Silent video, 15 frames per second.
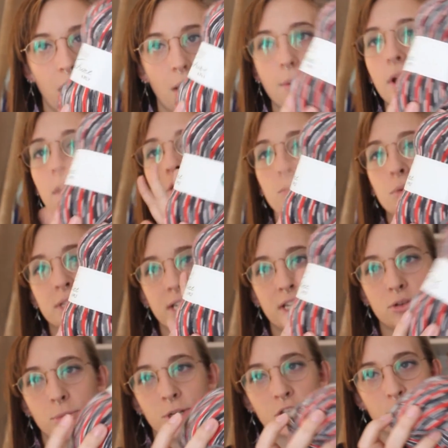I don't want to say
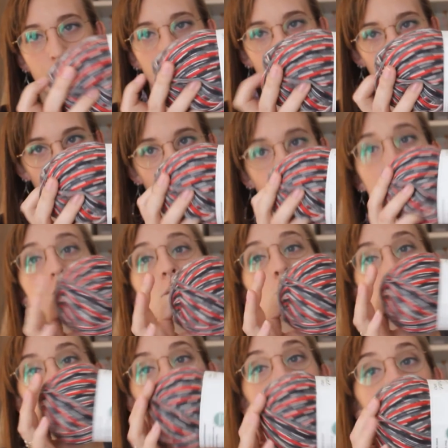too much, but anyway, this
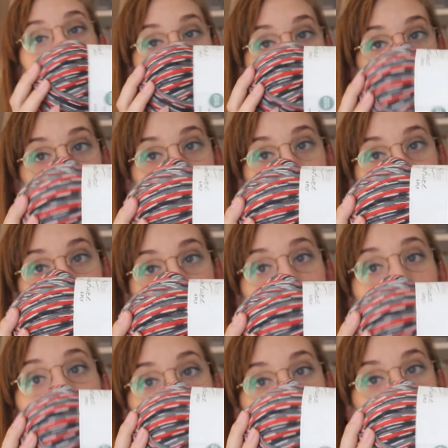will knit up stripy,
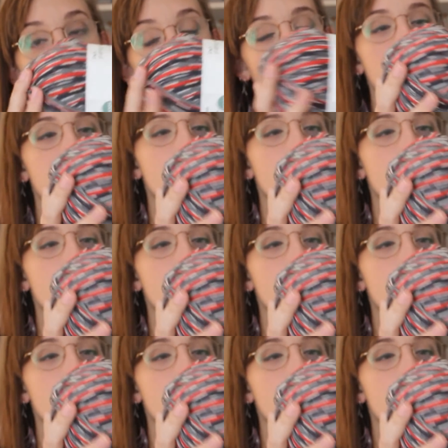I know that.